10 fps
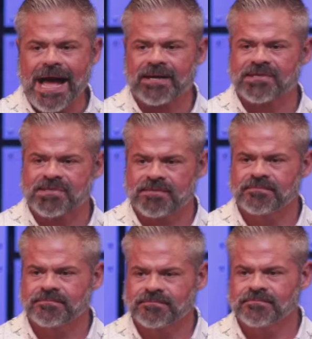love the
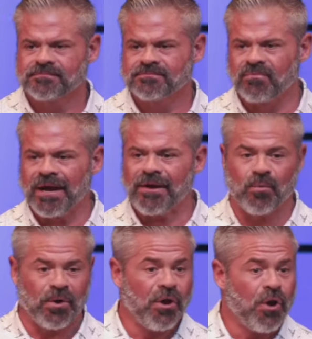acts?
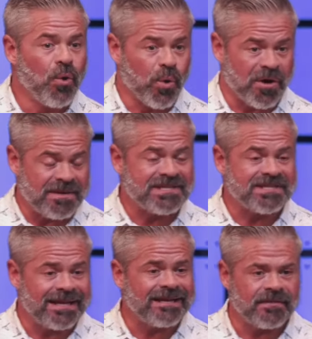Right? We're, we're going
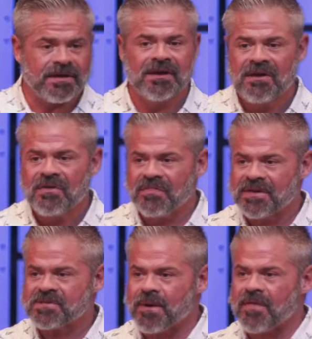to be studying the,
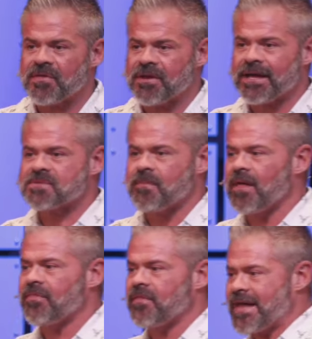this month and
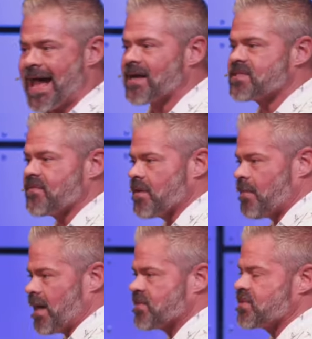next month the acts
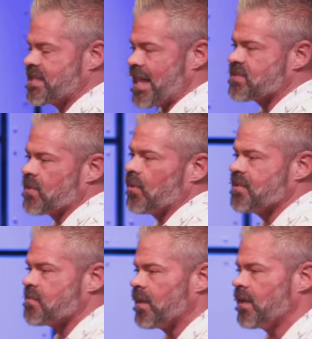of the apostles, the
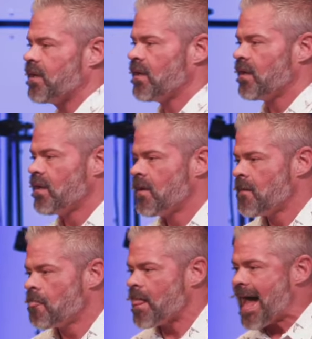acts of the Holy Spirit.
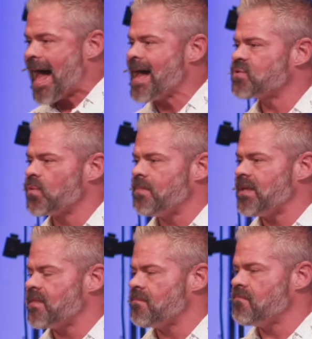
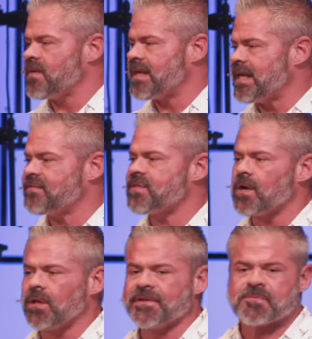Acts would be the, the
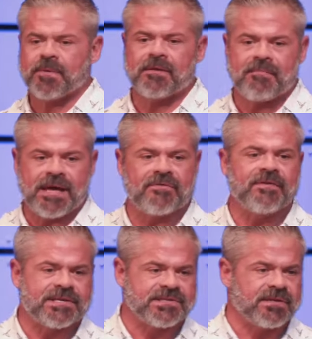gifts of the Holy Spirit
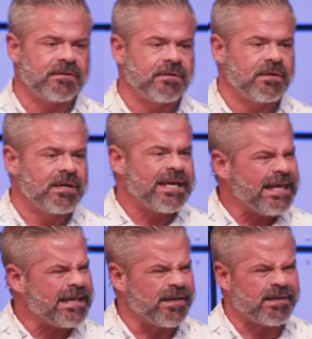manifested
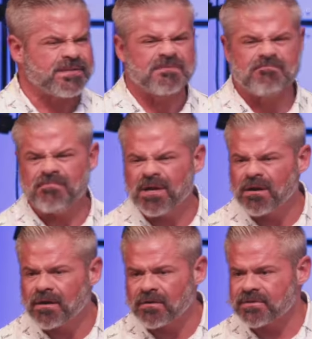healings,
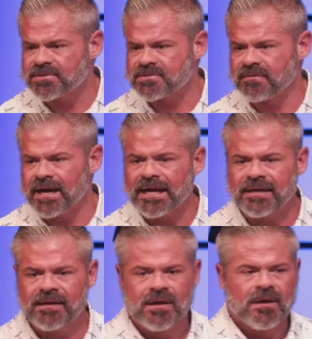miracles,
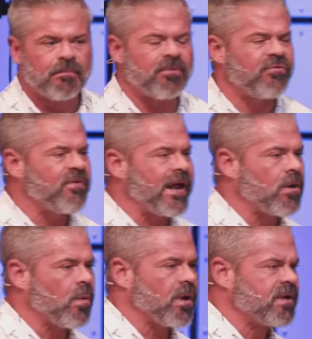right?
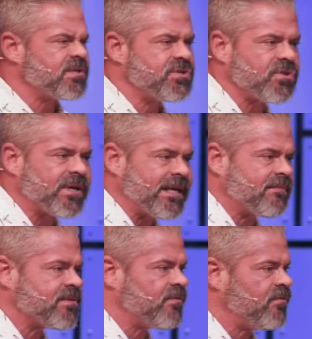prophetic words,
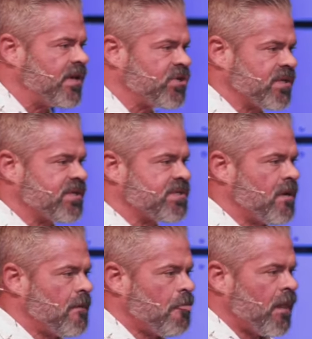dreams,
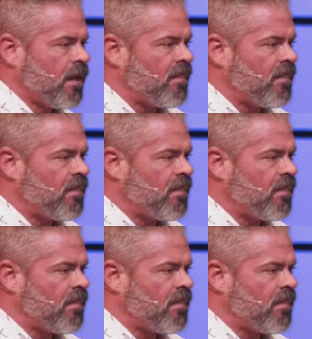visions.